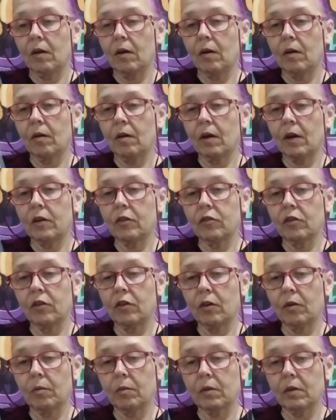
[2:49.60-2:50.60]
Oh, I should
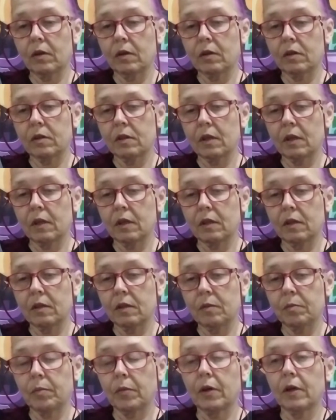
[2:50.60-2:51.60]
know what this
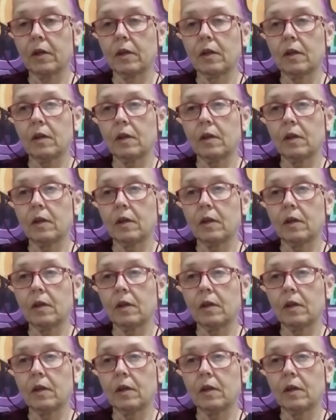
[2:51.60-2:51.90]
is, but